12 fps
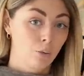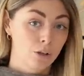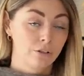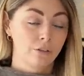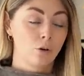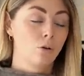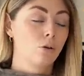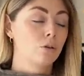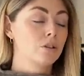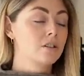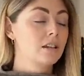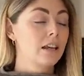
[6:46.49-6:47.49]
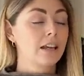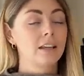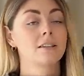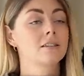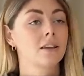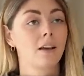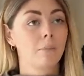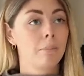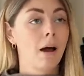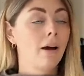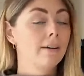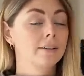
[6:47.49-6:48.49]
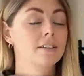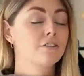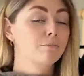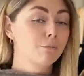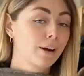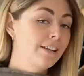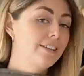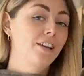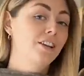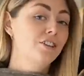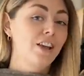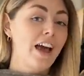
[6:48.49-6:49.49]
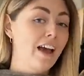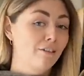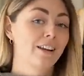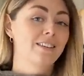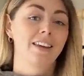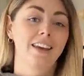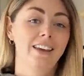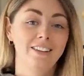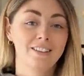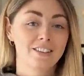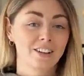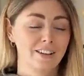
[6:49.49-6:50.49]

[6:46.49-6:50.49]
which of course is part of British heritage.